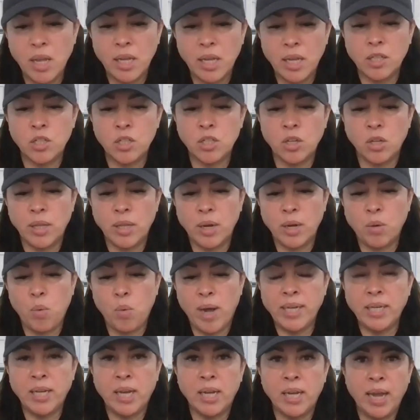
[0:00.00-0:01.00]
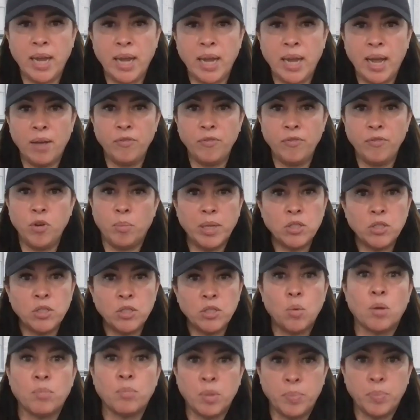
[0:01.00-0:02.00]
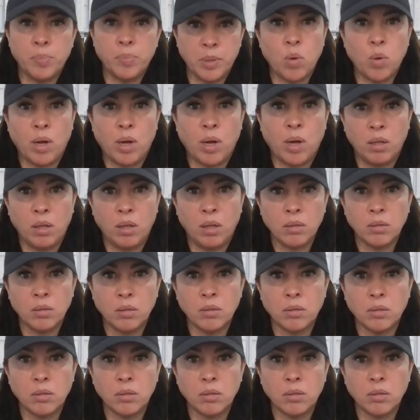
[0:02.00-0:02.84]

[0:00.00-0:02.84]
And so like, why not have your mental warm up as well?